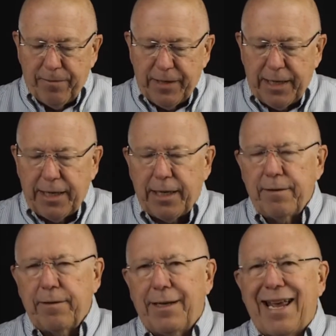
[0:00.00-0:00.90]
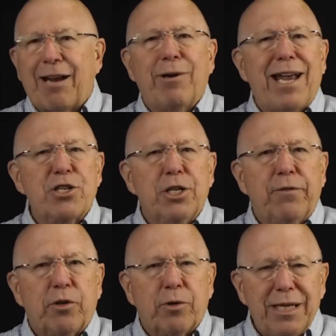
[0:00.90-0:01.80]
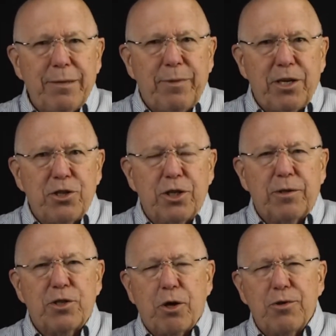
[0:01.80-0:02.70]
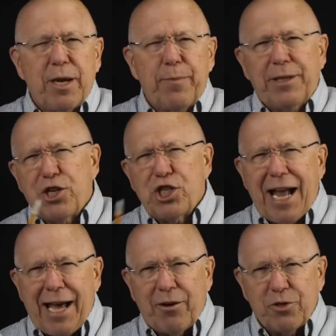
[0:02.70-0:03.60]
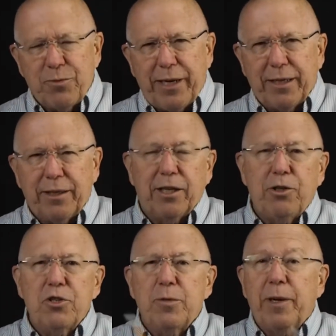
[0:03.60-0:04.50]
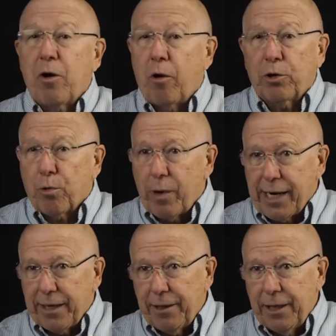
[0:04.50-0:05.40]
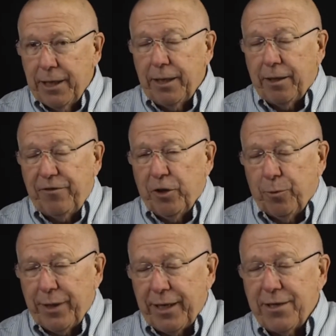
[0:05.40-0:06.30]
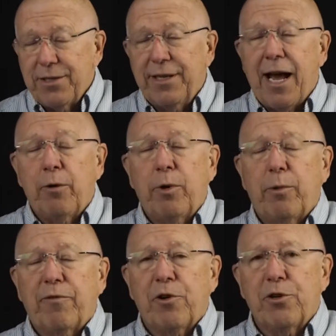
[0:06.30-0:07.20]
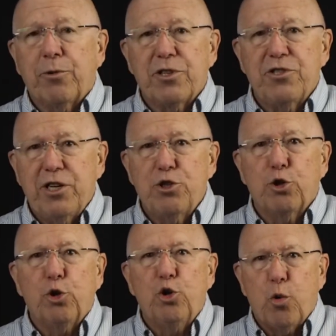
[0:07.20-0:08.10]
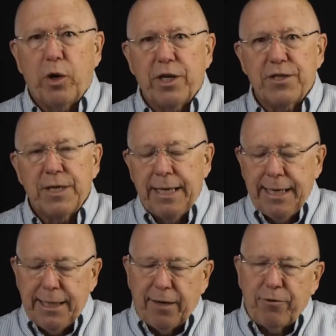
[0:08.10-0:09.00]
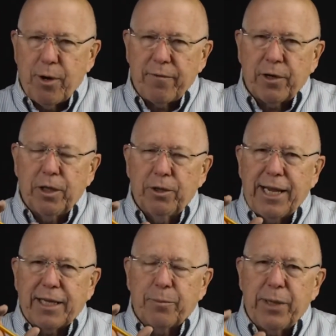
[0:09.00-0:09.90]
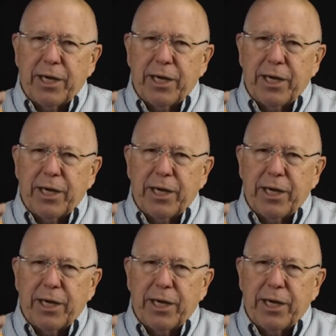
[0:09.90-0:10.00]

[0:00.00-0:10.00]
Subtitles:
the degradation of your image shows up in the shadows mainly. And it used to be called graying in film days. Now we refer to it as digital noise. And if you ever take a